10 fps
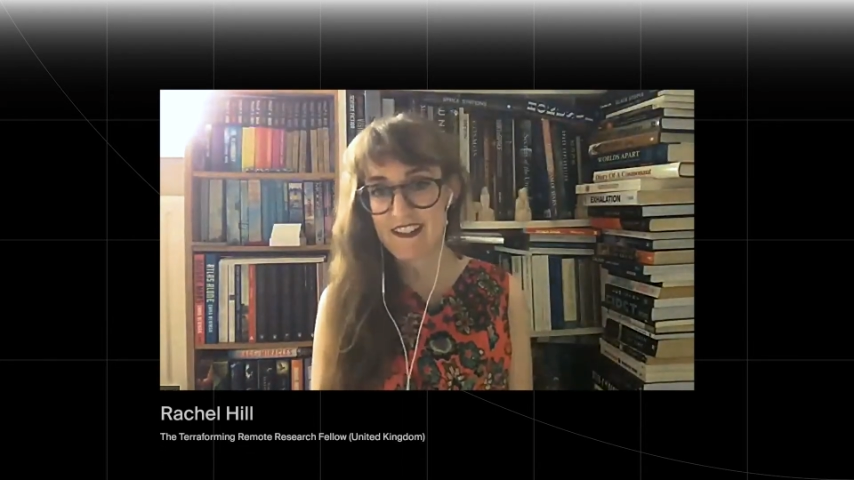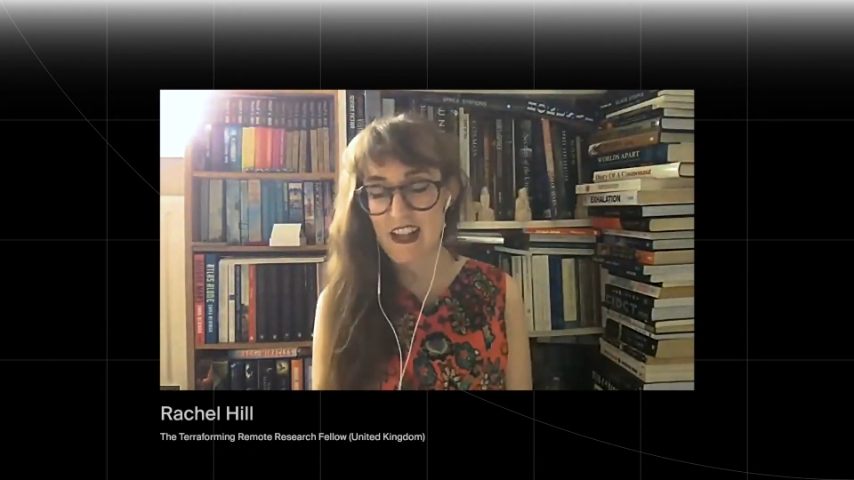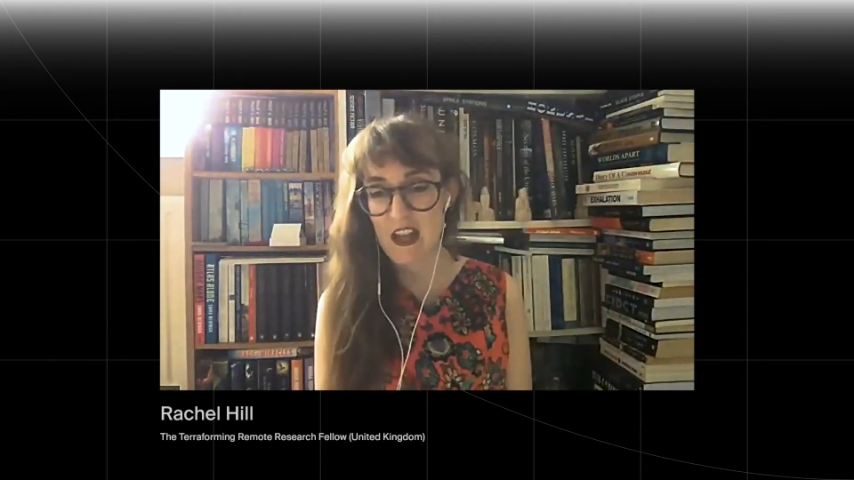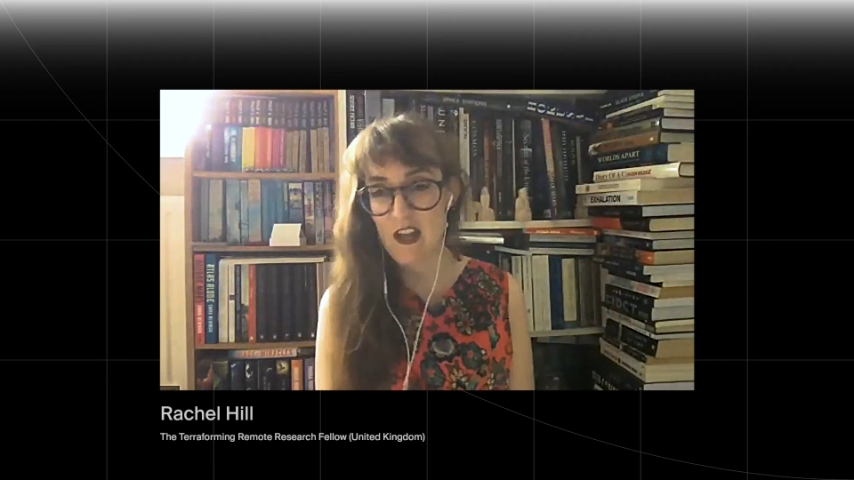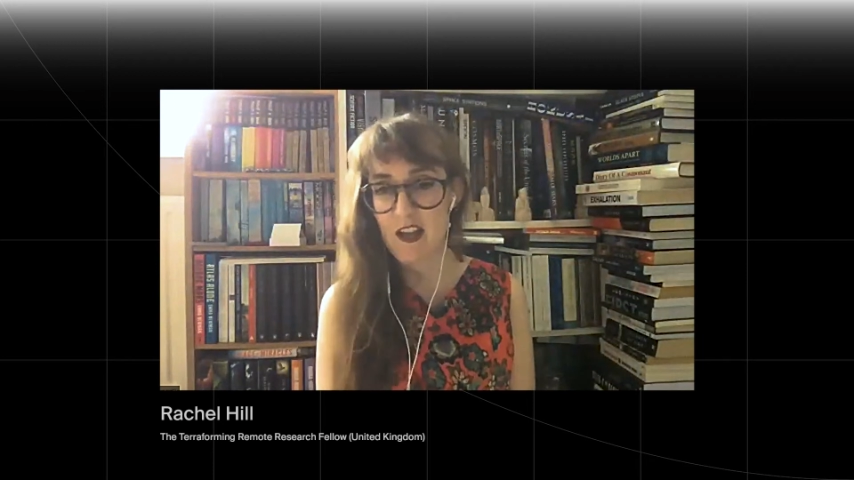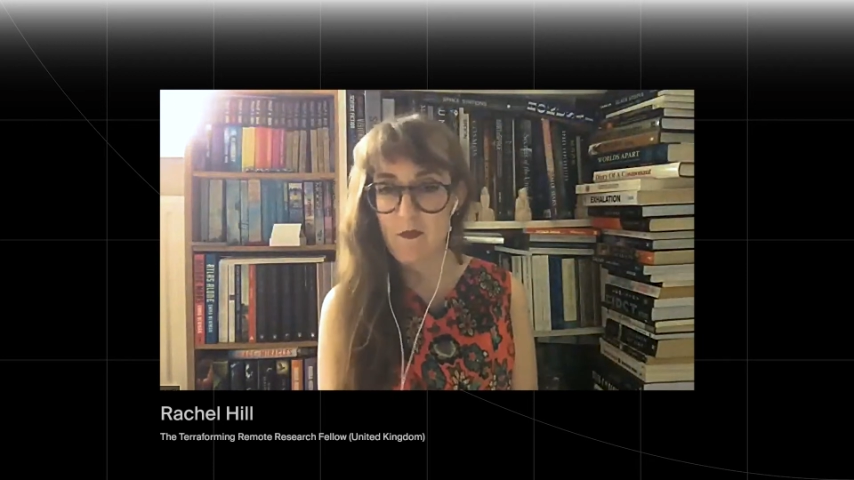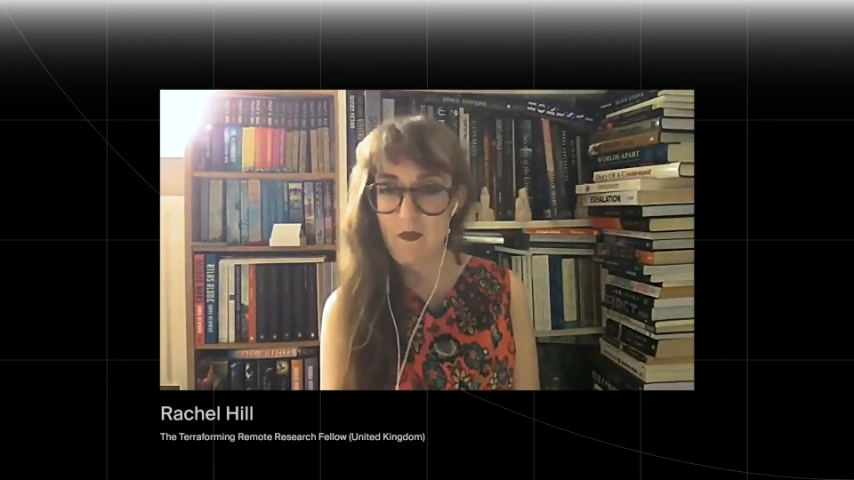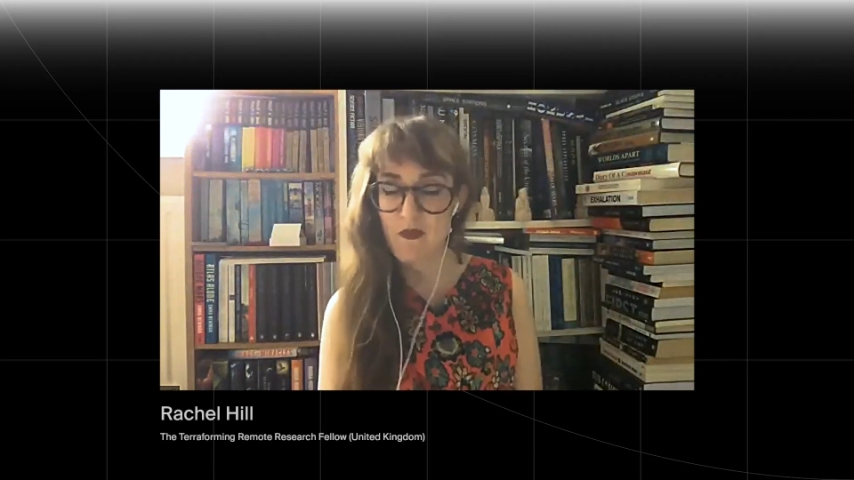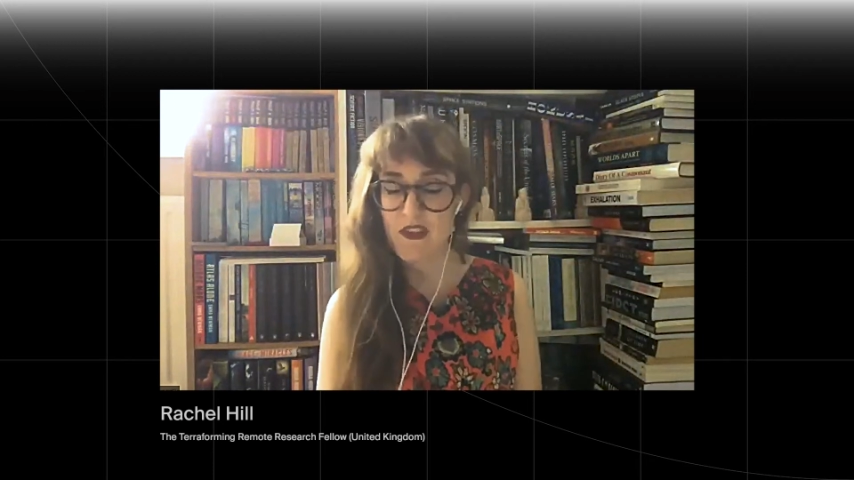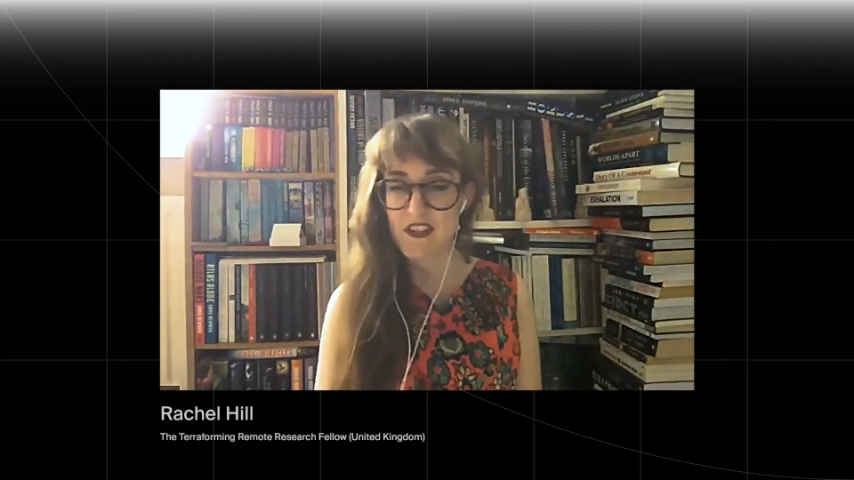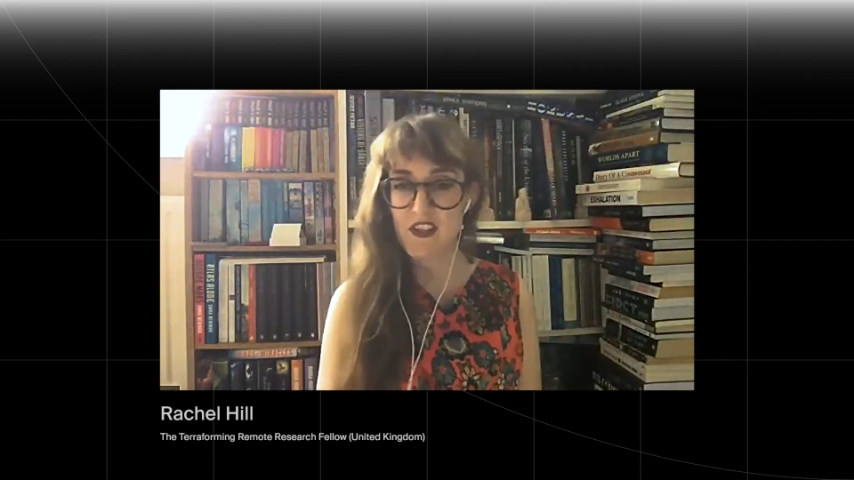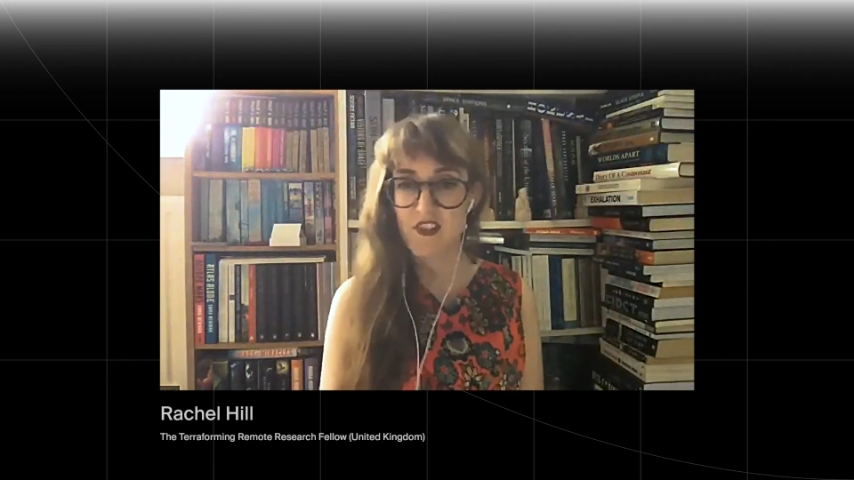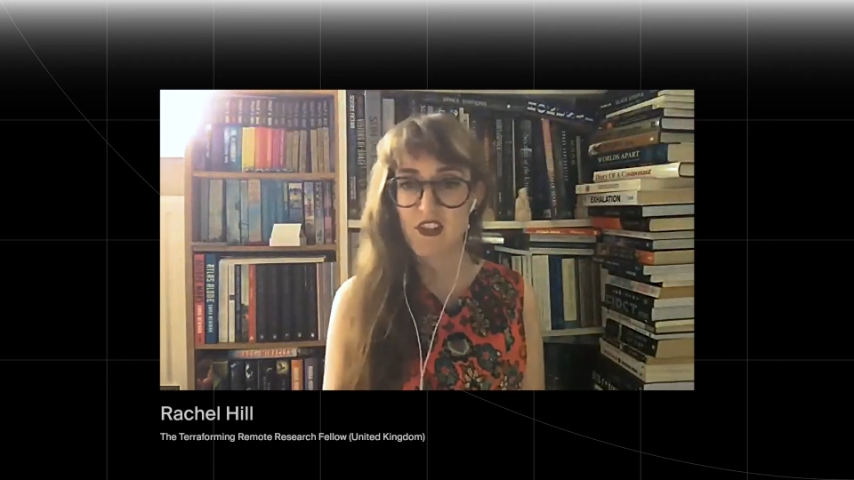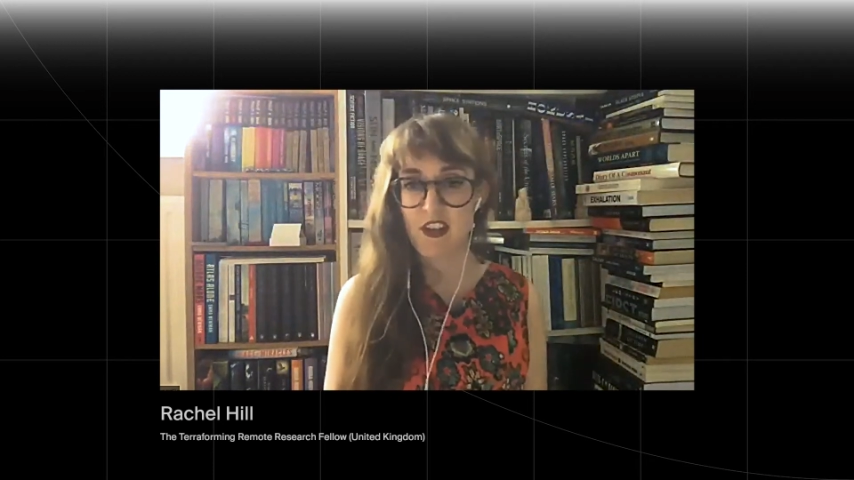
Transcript: I am a researcher and